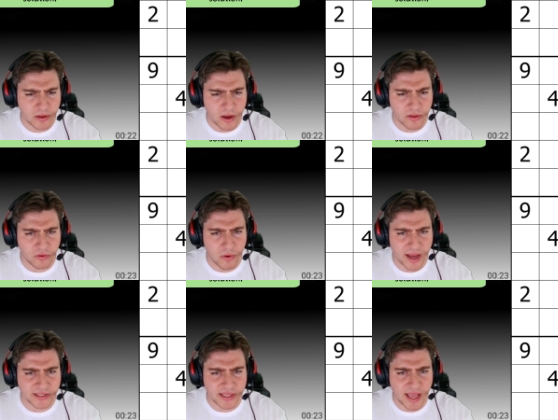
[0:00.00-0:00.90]

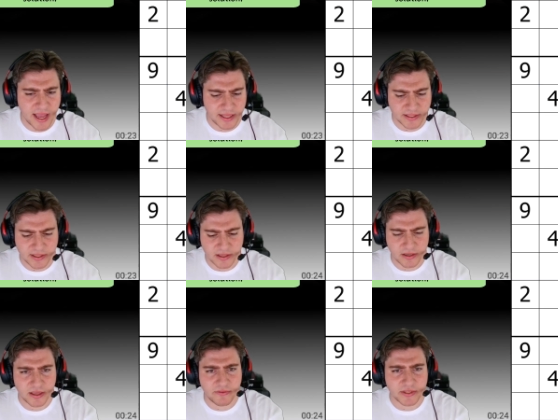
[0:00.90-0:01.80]
Otherwise, the eights
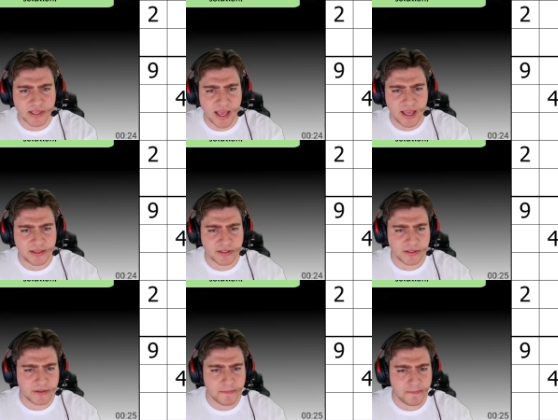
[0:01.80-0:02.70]
give us eights.